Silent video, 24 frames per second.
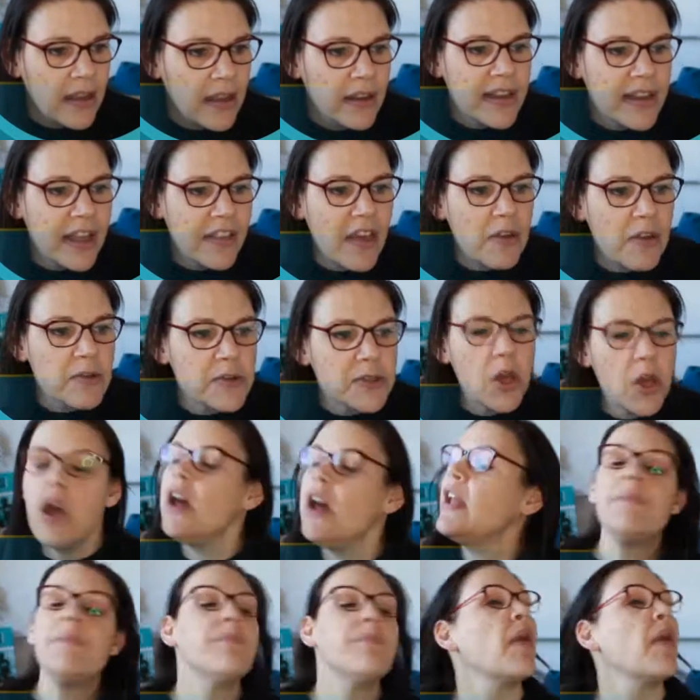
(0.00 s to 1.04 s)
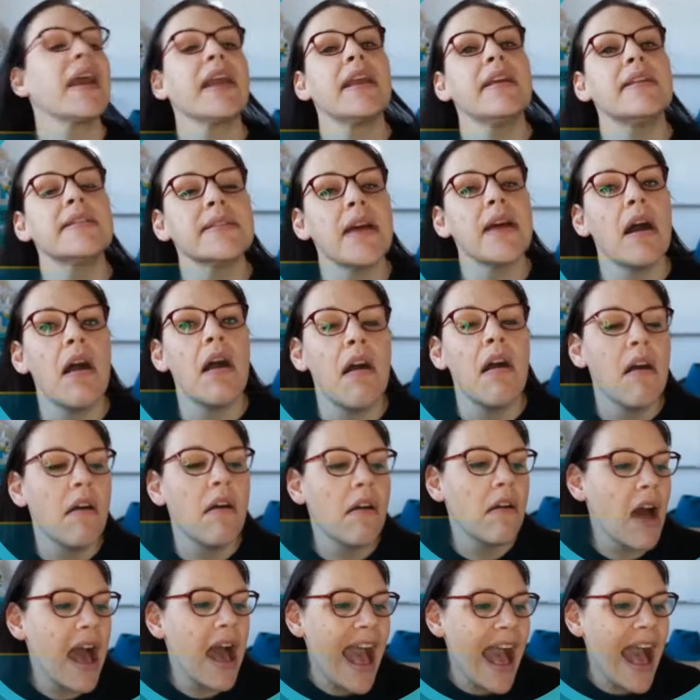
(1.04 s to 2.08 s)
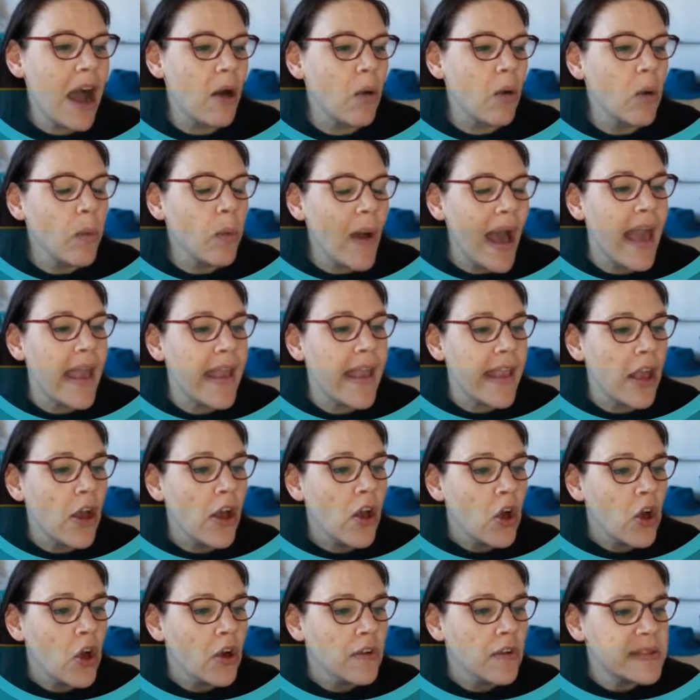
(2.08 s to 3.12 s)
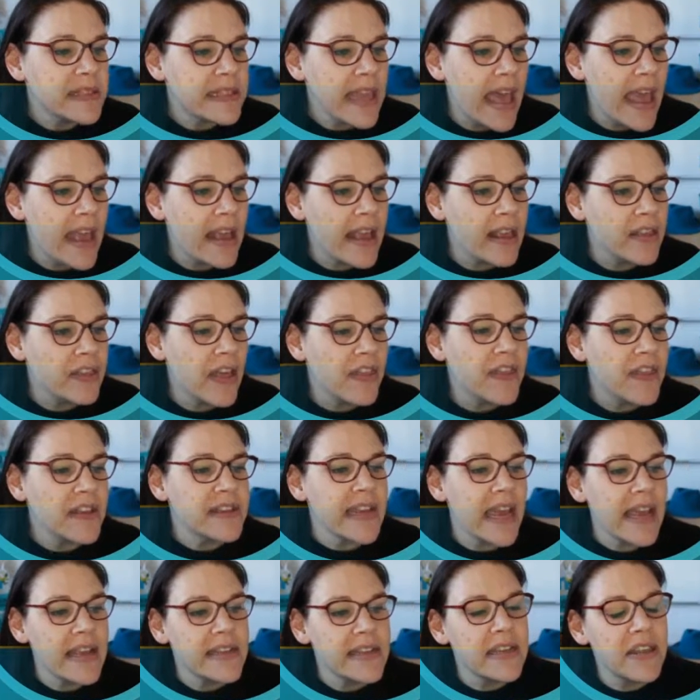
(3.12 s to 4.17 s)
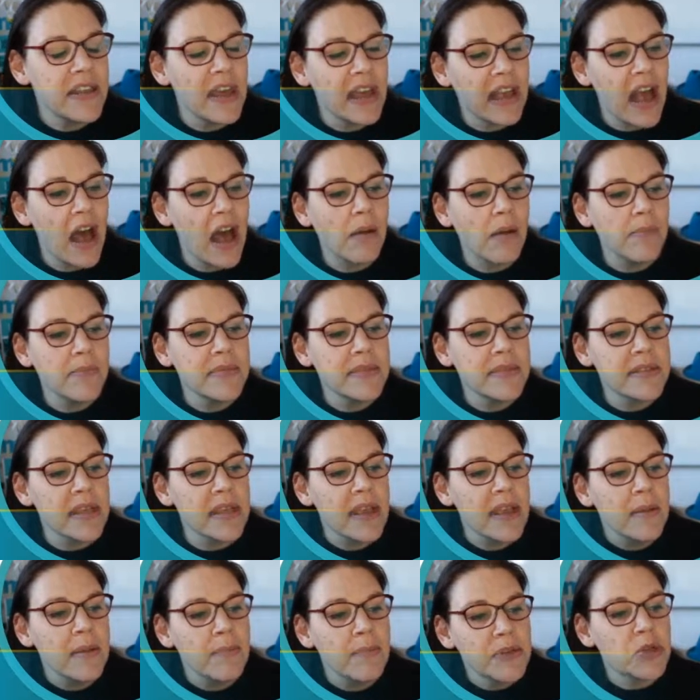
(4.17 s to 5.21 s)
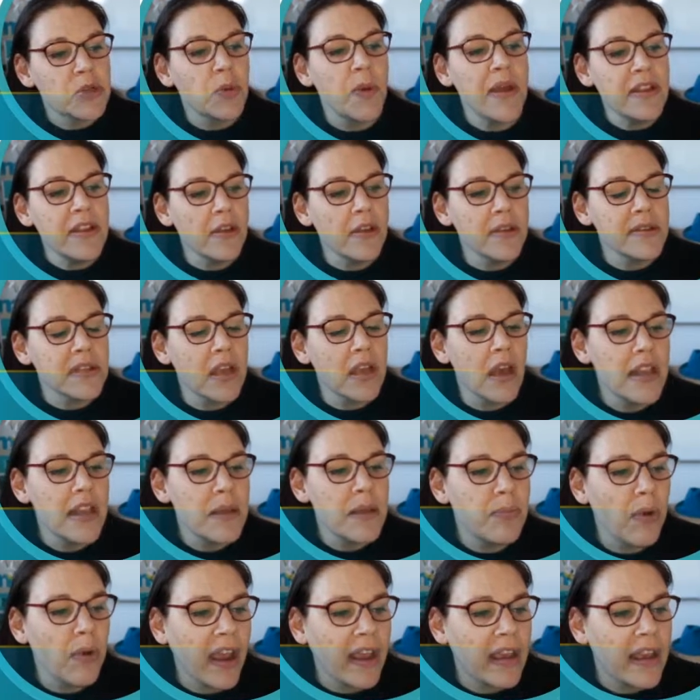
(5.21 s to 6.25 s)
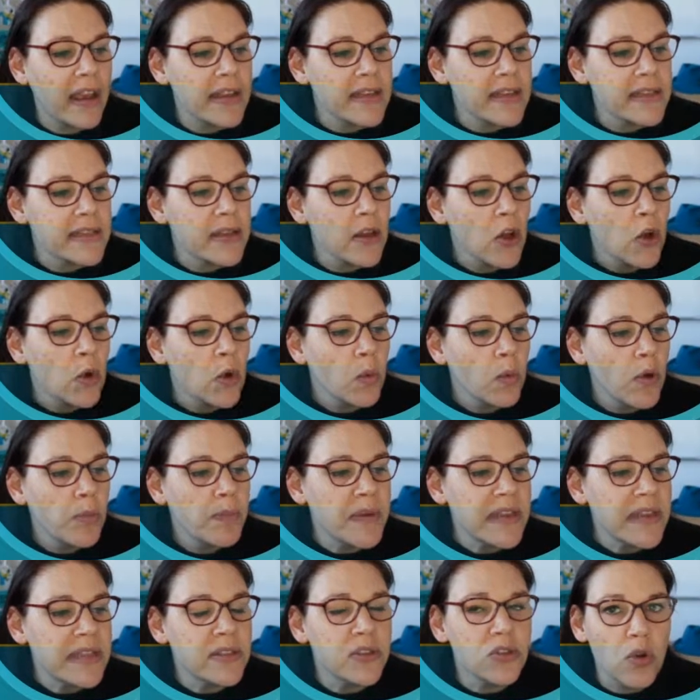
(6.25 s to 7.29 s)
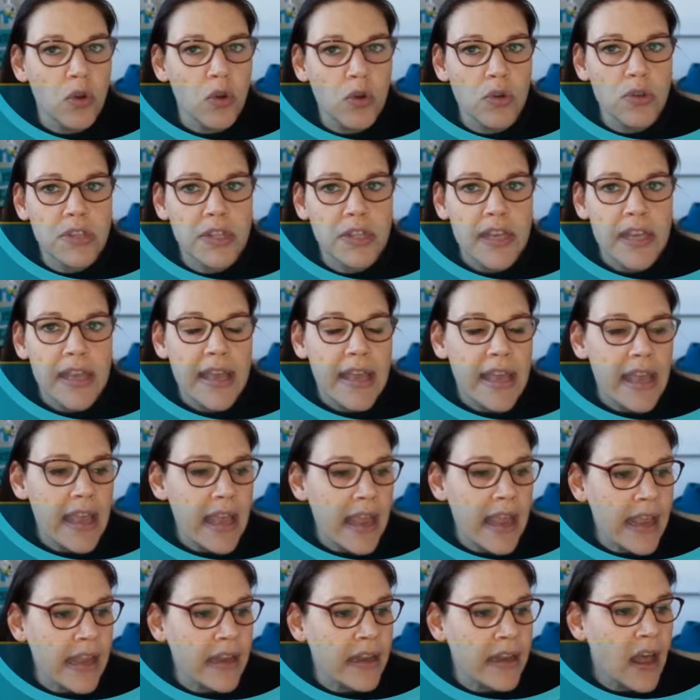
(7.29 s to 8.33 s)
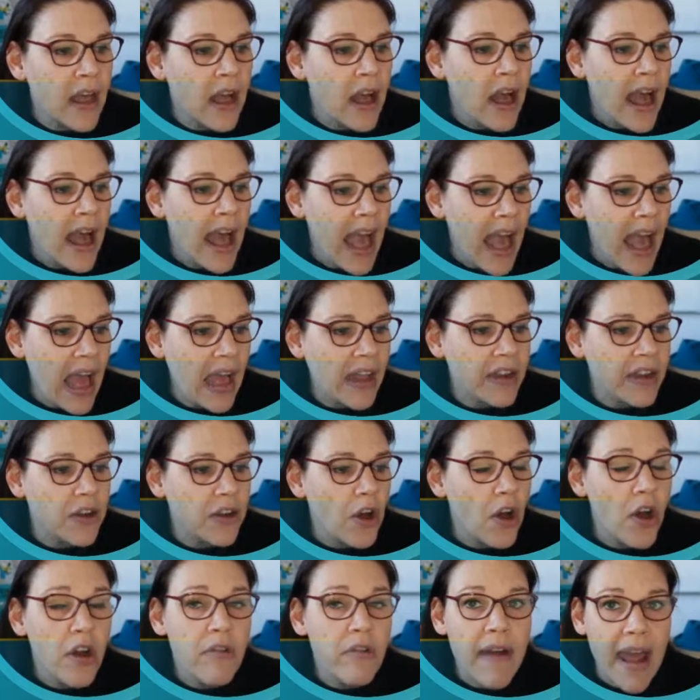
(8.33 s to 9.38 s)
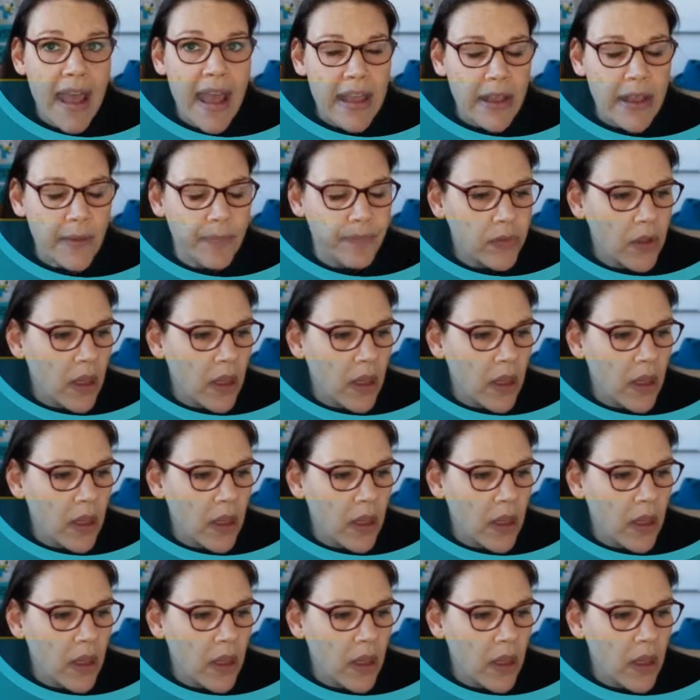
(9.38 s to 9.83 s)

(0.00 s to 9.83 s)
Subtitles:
Now those curly brackets are our way of saying that the data that comes between those curly brackets will be stored in an array.